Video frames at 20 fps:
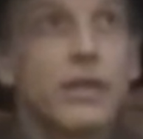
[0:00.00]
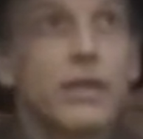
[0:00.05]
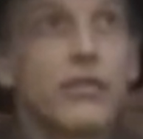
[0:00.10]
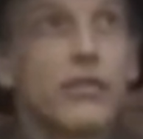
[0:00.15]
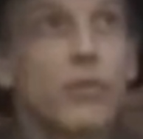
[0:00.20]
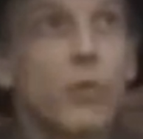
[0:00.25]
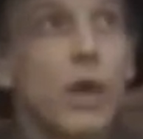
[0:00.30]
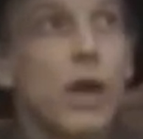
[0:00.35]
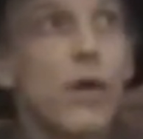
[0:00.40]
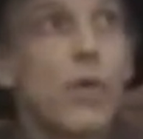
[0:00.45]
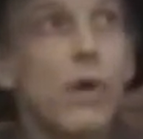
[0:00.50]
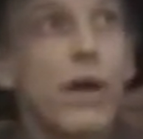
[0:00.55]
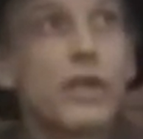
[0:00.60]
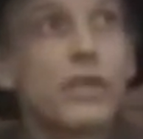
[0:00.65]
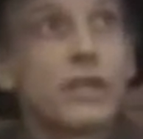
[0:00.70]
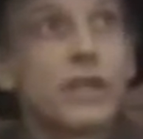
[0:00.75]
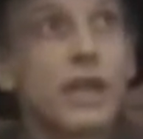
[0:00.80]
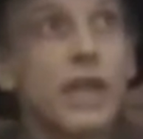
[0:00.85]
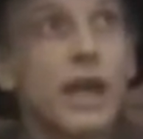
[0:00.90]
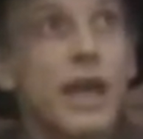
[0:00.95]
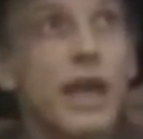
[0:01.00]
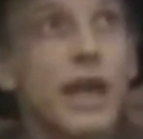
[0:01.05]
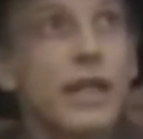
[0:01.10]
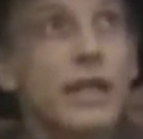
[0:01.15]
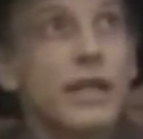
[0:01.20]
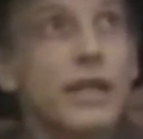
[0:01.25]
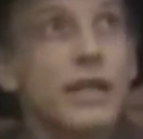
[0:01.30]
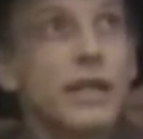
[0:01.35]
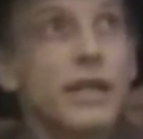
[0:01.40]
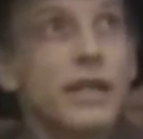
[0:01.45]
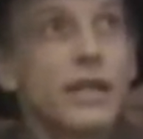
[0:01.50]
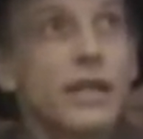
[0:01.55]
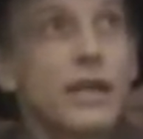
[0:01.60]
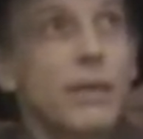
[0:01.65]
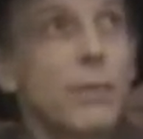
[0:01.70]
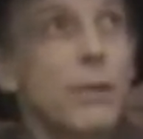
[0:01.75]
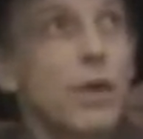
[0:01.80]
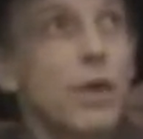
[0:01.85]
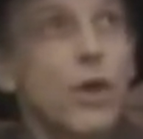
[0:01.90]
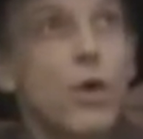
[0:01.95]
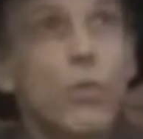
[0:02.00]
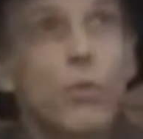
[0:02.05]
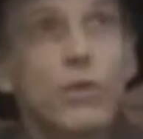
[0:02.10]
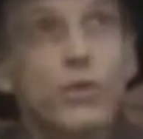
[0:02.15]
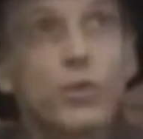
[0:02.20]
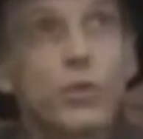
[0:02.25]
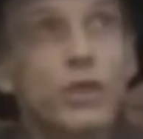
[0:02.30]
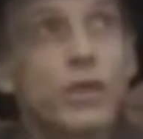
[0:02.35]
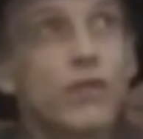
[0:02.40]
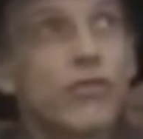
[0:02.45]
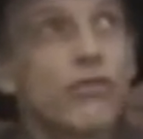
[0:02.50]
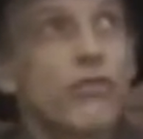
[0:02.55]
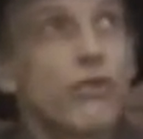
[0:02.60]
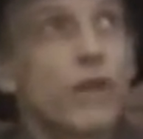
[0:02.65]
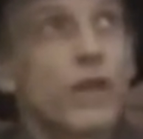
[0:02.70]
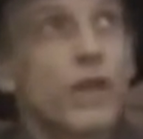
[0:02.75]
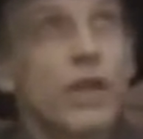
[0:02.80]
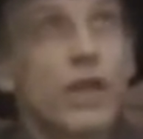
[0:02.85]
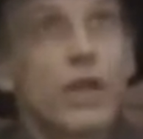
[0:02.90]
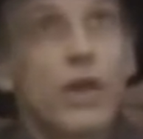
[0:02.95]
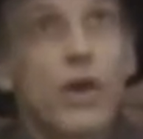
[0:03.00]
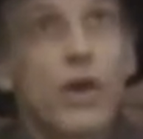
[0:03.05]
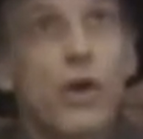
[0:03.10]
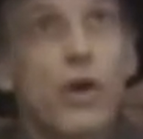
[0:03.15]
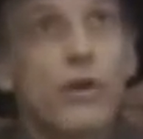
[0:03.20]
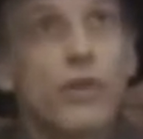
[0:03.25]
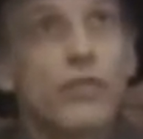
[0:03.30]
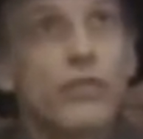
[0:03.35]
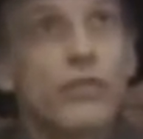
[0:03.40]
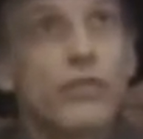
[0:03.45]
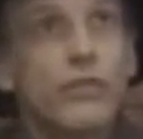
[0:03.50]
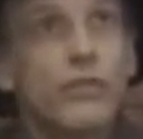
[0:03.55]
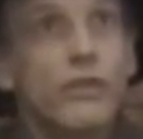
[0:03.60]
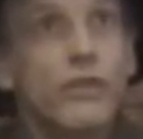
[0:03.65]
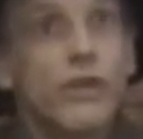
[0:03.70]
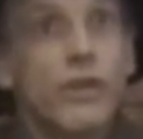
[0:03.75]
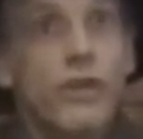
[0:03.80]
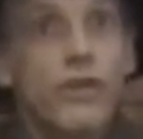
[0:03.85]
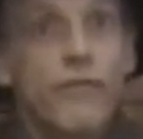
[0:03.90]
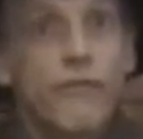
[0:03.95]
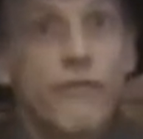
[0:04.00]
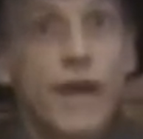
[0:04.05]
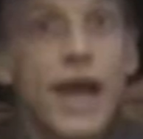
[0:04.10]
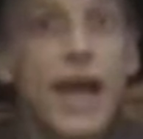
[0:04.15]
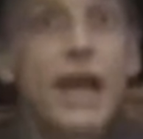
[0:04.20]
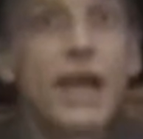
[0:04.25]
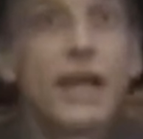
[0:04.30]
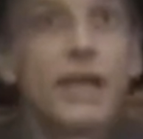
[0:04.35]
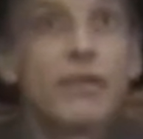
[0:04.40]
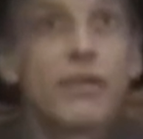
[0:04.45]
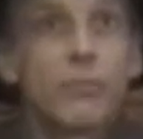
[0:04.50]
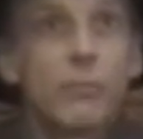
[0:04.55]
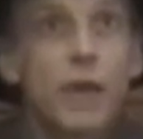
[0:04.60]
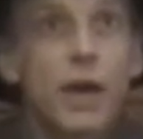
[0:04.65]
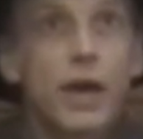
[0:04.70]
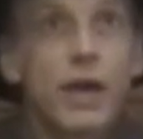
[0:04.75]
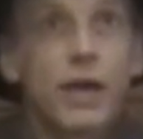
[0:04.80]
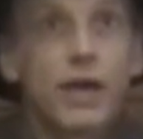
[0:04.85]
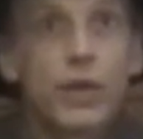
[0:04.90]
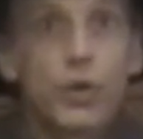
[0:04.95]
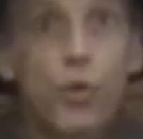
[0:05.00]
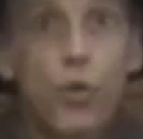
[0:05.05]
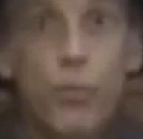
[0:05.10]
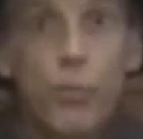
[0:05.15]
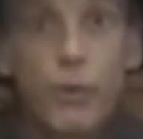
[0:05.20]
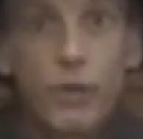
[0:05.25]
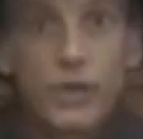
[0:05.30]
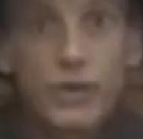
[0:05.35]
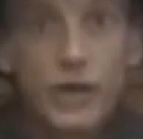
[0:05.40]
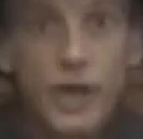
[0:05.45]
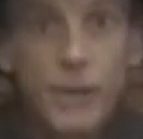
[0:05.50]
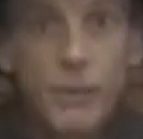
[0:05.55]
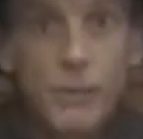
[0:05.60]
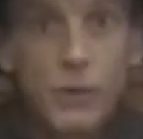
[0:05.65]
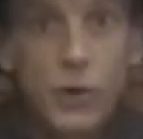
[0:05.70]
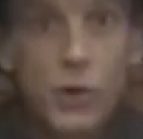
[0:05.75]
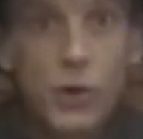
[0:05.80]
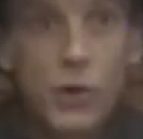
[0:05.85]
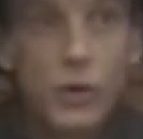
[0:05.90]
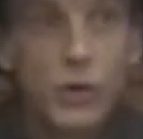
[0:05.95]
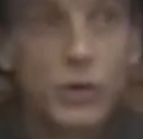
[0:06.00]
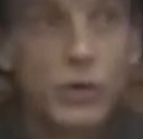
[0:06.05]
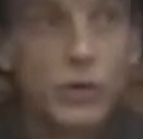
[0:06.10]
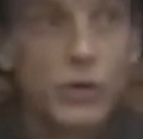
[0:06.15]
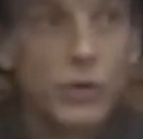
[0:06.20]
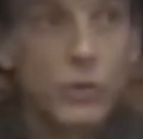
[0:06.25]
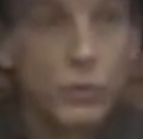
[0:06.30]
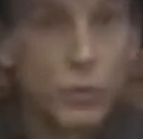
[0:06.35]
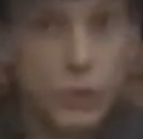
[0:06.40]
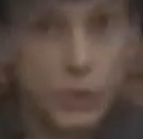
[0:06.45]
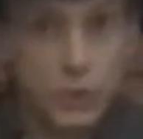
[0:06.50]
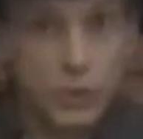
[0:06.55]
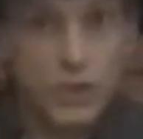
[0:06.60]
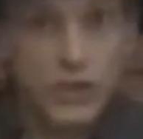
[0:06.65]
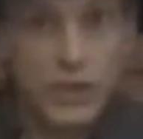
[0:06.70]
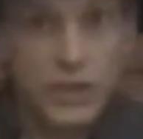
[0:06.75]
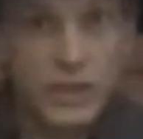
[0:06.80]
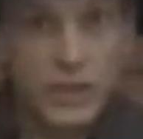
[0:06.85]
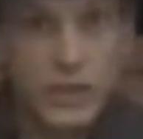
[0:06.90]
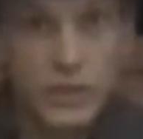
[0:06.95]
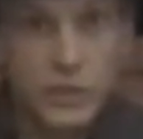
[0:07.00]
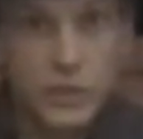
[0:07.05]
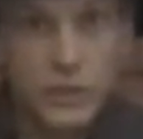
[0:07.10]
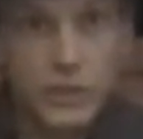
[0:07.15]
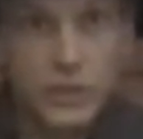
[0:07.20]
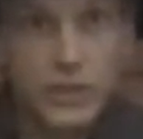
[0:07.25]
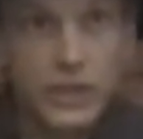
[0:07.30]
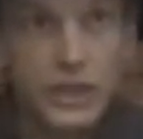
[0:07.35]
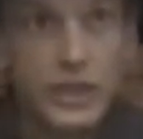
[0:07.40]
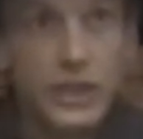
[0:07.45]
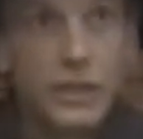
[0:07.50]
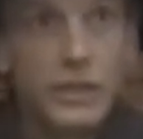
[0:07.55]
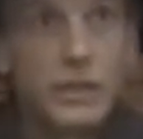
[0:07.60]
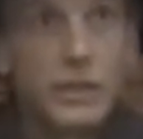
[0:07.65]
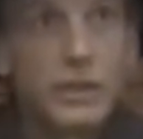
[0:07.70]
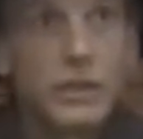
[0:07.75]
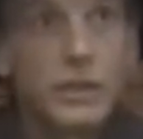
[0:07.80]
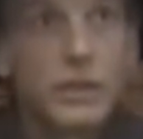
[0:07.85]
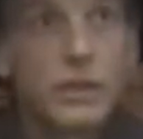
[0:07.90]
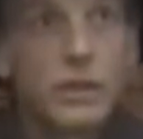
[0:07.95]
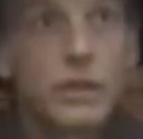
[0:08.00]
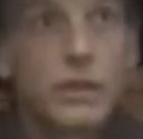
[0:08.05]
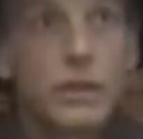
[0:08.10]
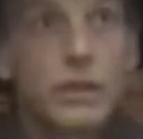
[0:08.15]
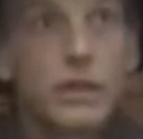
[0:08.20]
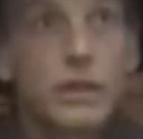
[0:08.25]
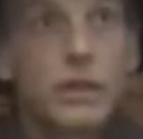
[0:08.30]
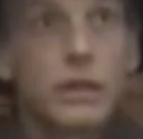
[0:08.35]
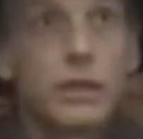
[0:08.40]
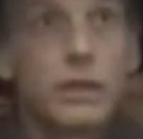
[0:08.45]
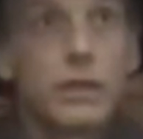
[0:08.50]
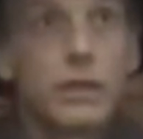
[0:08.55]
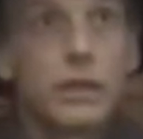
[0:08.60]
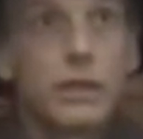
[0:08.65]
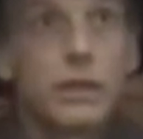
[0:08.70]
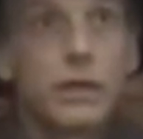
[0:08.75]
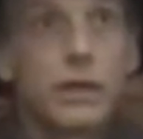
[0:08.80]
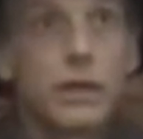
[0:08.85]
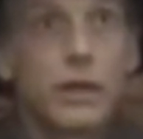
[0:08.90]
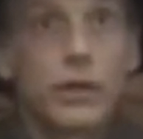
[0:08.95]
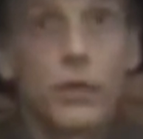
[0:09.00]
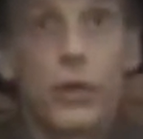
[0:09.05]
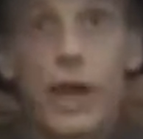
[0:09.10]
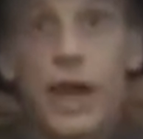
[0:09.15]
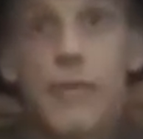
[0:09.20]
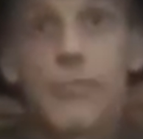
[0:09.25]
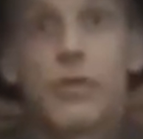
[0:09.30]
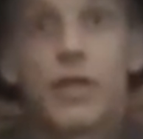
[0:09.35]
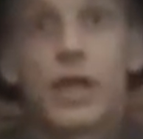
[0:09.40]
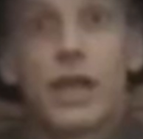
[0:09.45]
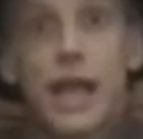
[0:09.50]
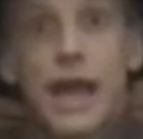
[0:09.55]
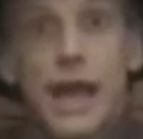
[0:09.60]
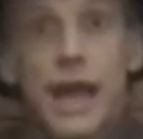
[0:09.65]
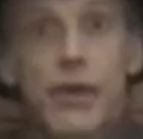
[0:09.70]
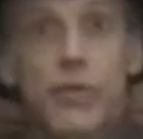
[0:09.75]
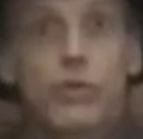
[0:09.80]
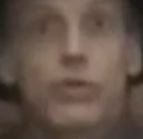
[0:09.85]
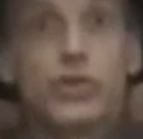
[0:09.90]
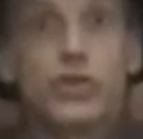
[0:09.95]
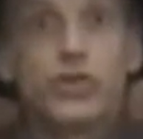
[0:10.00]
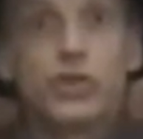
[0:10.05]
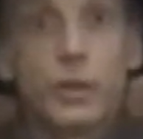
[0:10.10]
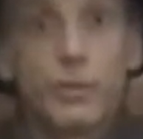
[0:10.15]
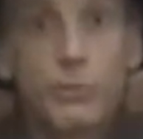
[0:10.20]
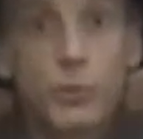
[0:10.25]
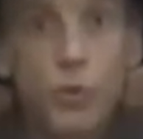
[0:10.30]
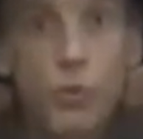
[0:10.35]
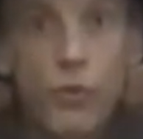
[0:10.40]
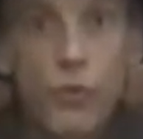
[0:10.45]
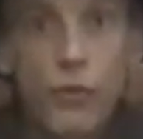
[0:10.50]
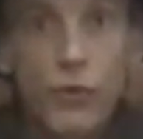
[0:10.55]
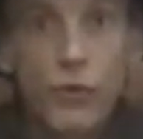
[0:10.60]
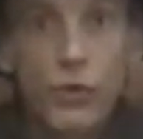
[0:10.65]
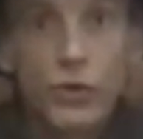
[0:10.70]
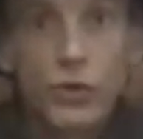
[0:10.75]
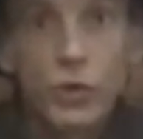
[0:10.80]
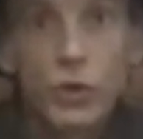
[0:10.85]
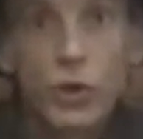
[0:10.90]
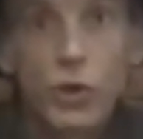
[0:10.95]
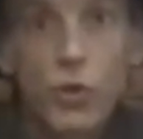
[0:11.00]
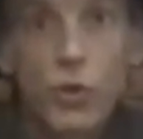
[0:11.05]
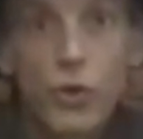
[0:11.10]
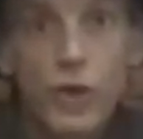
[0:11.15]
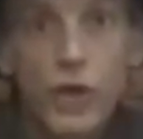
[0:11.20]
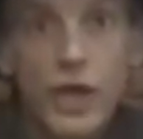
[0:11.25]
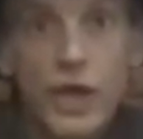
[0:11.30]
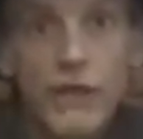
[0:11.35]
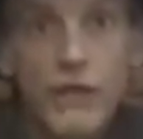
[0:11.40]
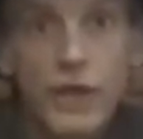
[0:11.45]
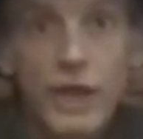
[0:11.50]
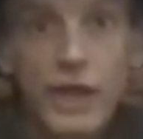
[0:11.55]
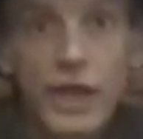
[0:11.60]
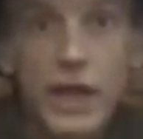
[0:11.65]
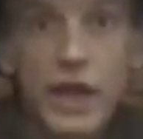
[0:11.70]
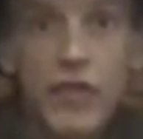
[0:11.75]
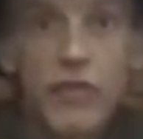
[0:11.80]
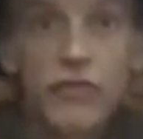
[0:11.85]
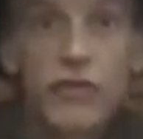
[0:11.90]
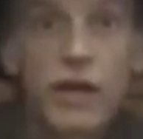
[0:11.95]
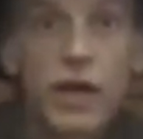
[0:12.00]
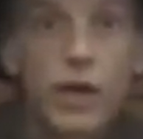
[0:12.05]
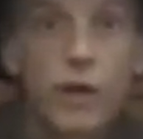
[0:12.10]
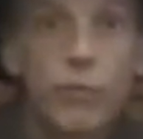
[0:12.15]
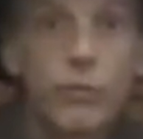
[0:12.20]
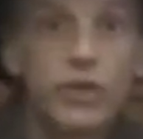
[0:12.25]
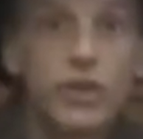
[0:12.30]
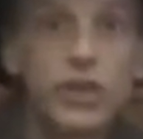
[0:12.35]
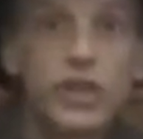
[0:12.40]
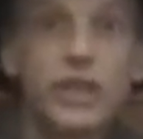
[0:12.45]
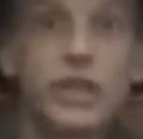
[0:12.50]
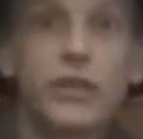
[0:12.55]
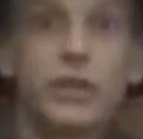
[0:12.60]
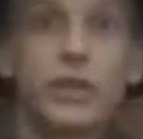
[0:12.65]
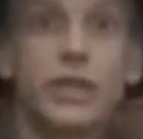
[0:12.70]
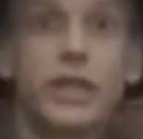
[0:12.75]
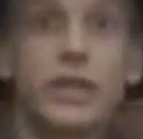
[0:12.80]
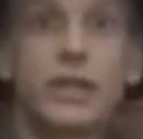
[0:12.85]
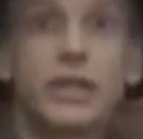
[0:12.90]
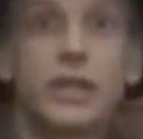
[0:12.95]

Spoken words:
So I watched the light come along between a string of cars and finally spotted an open top car, which was easier to see, and grabbed the ladder and jumped over into a load of heavy cast iron machinery.